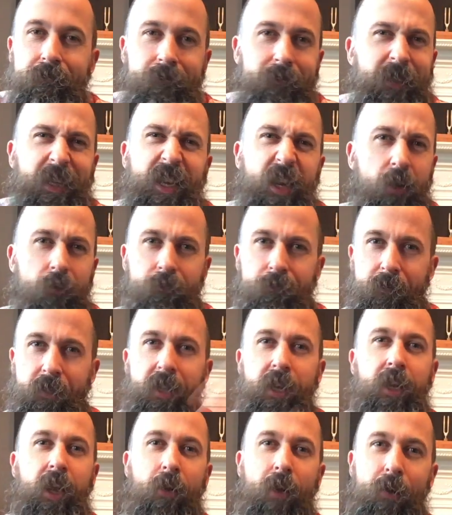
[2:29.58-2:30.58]

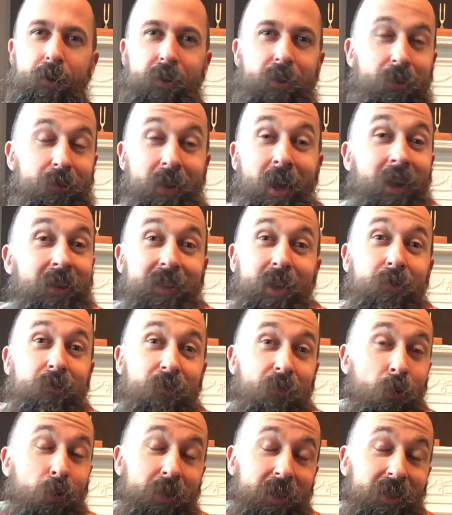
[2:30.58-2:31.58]
You know how it goes. So
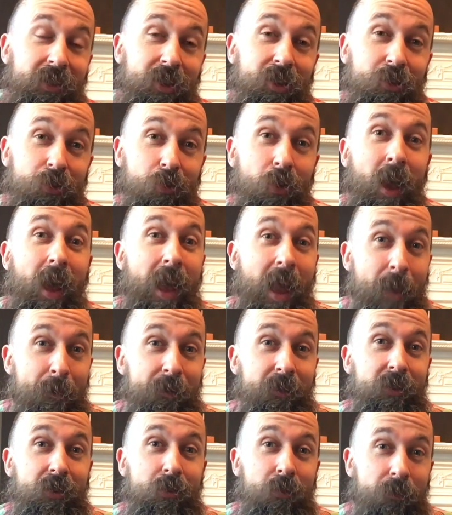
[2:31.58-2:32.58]
42,
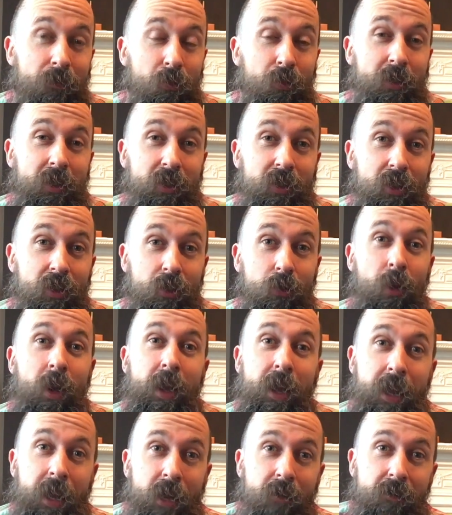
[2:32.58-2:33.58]
episode 42,
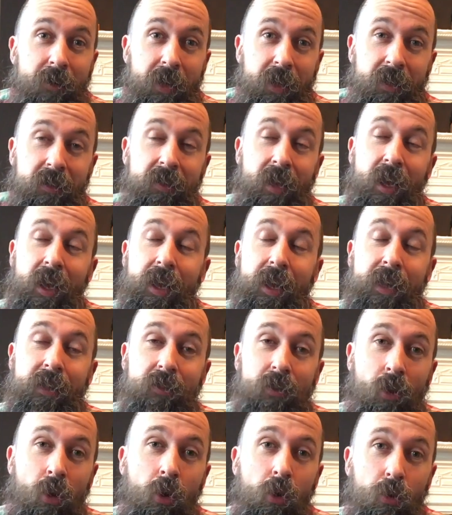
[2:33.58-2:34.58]
here it is.
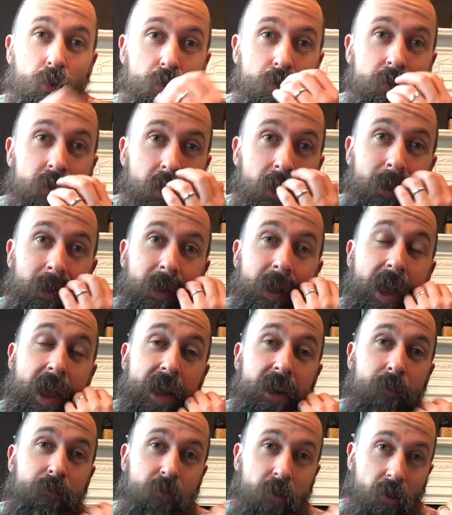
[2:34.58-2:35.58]
It's called
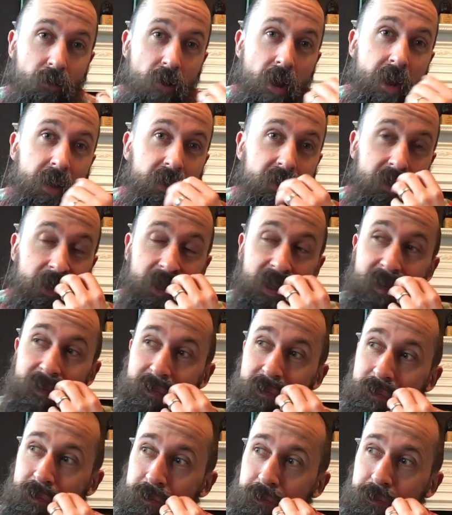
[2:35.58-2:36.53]
Edinburgh Crazy.